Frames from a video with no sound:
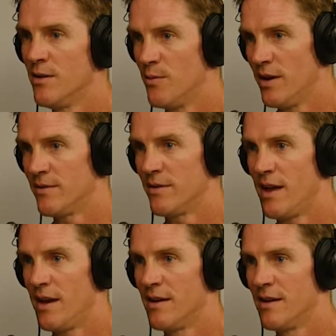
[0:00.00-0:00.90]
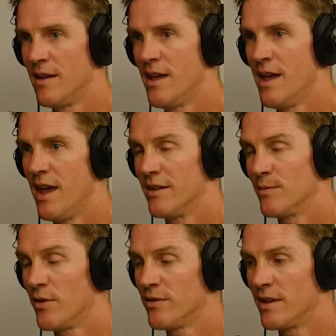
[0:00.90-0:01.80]
Who pays for that? And
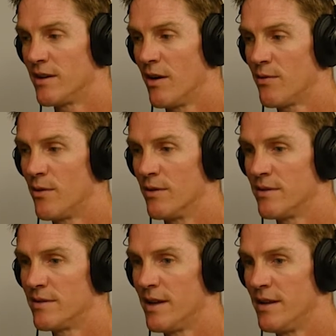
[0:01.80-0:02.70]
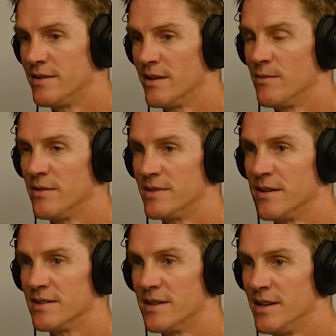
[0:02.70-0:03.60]
supposedly the golf course and the gentleman that's
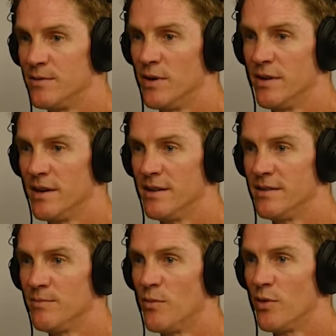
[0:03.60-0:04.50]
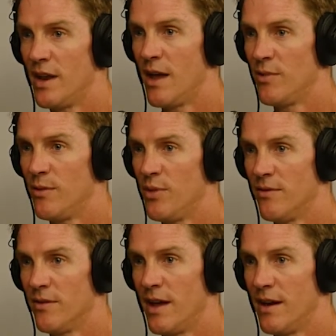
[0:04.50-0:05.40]
there said he's willing. He's more than happy to pay
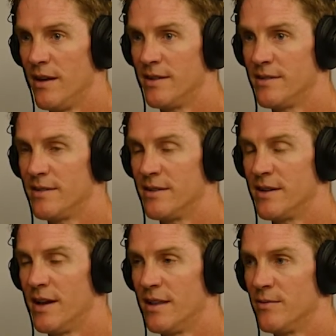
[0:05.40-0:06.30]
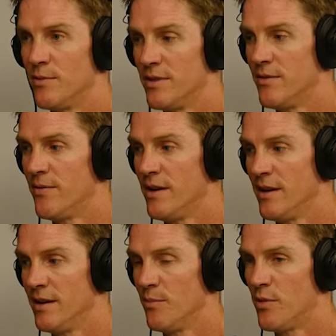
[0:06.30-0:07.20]
for that. And that's the guy that with the
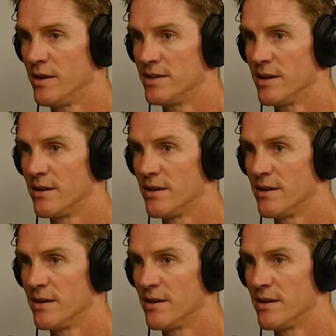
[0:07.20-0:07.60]
funding the project.